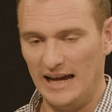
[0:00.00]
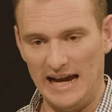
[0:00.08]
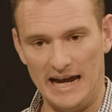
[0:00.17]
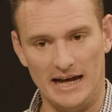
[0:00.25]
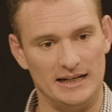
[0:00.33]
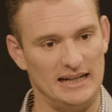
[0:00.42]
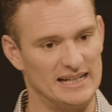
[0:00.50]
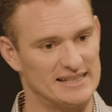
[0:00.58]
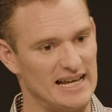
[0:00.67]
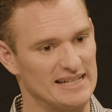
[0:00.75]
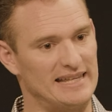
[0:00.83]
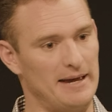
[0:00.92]
And it
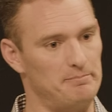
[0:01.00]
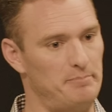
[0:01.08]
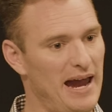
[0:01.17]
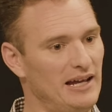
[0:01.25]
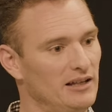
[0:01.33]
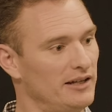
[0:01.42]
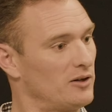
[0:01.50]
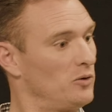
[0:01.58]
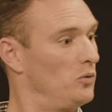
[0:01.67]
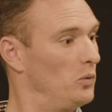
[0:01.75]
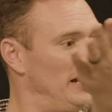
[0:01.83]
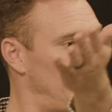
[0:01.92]
says that Balak
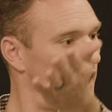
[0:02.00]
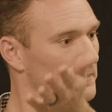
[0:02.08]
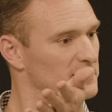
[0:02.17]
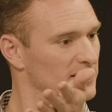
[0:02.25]
went up